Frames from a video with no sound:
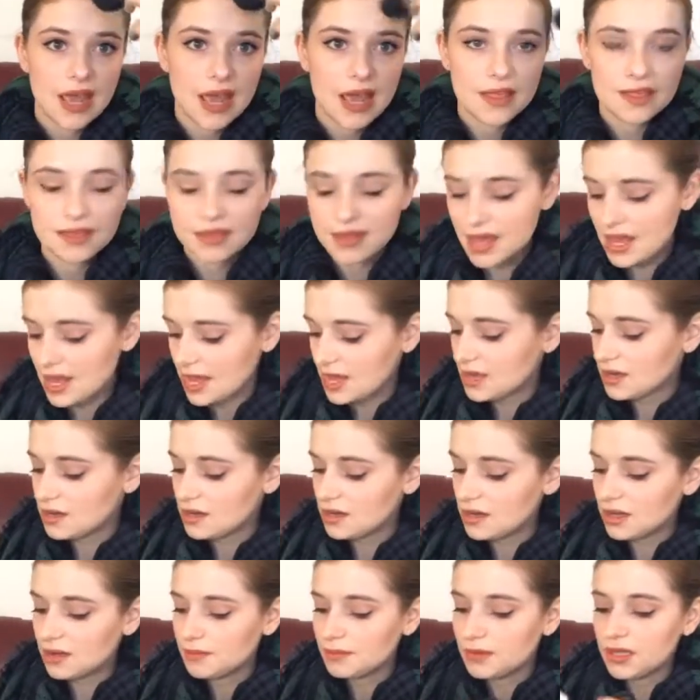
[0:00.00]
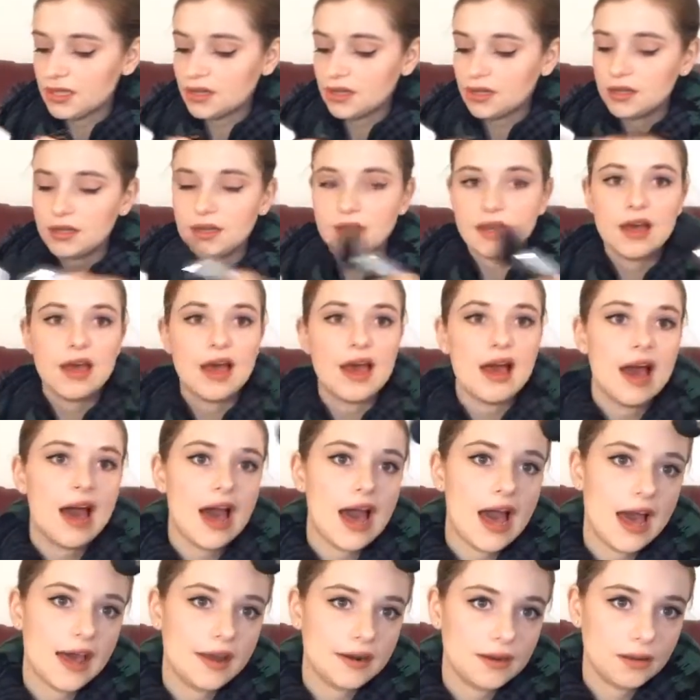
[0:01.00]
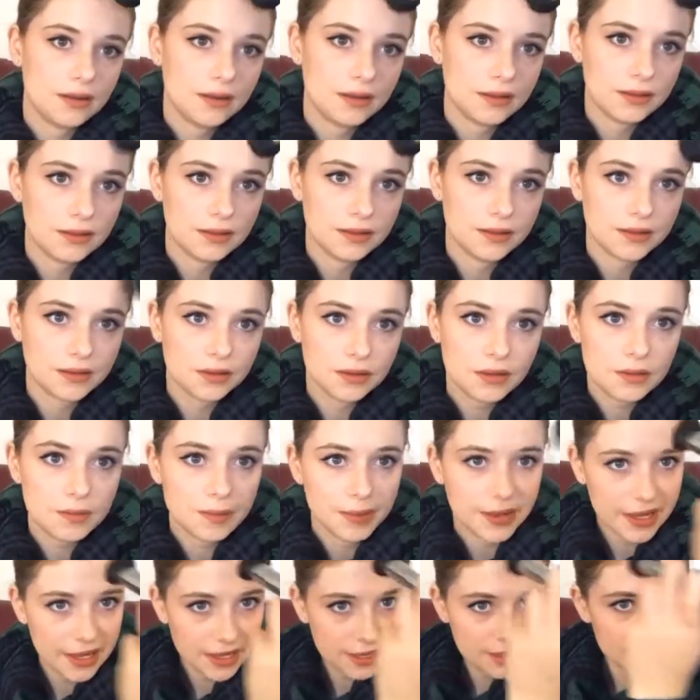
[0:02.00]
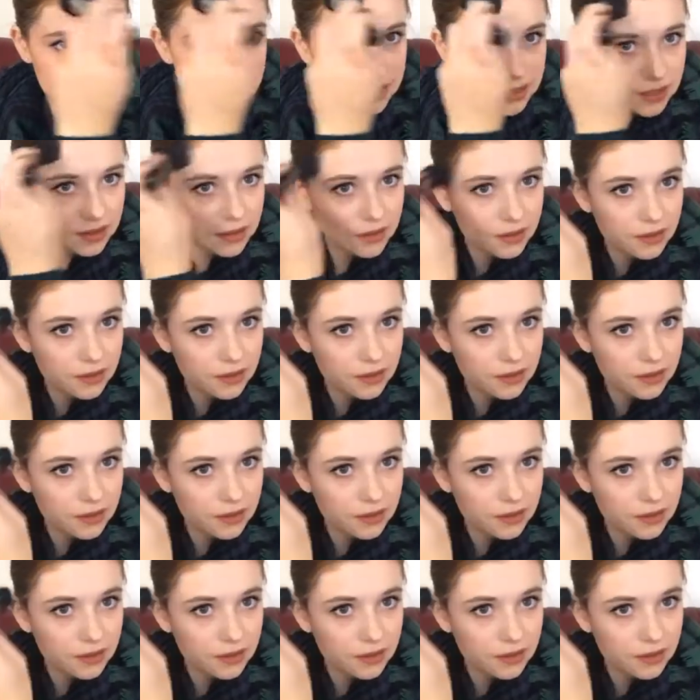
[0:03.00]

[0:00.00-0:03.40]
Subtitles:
Then I'm gonna add a little bit